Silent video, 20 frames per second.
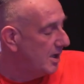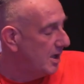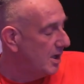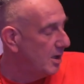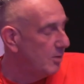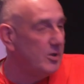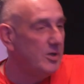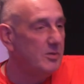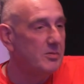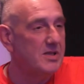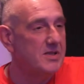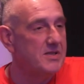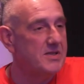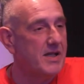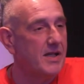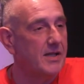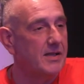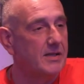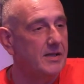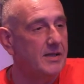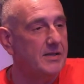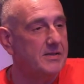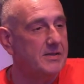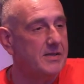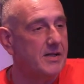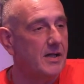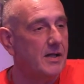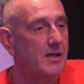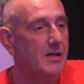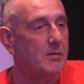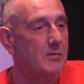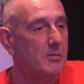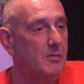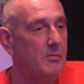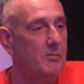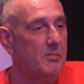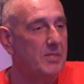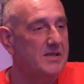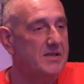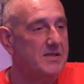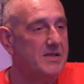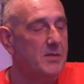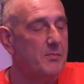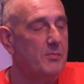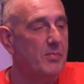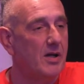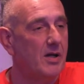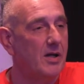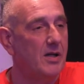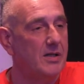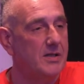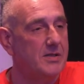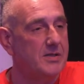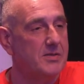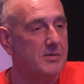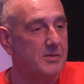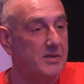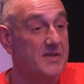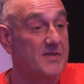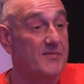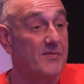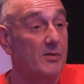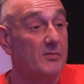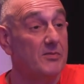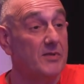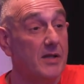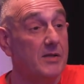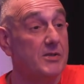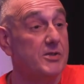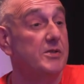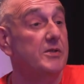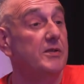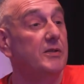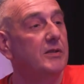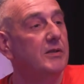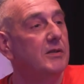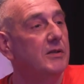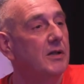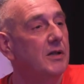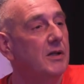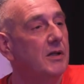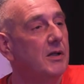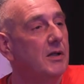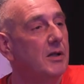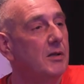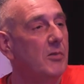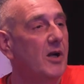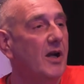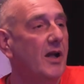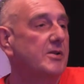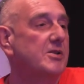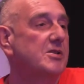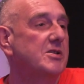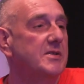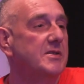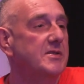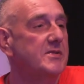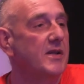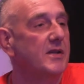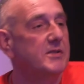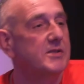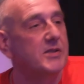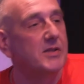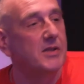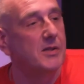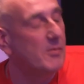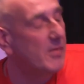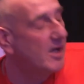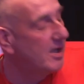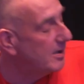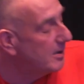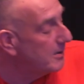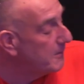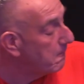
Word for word: we will dig later a bit deeper into its foundation, what actually is HTML.